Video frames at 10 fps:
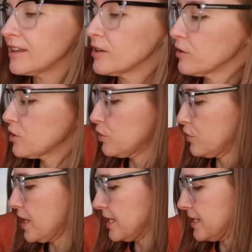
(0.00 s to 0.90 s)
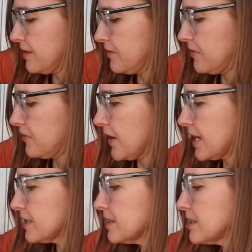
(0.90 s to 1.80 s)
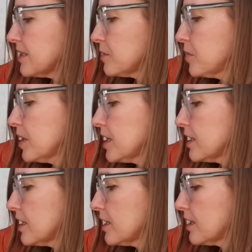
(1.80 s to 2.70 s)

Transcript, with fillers: you know, crazy fancy, but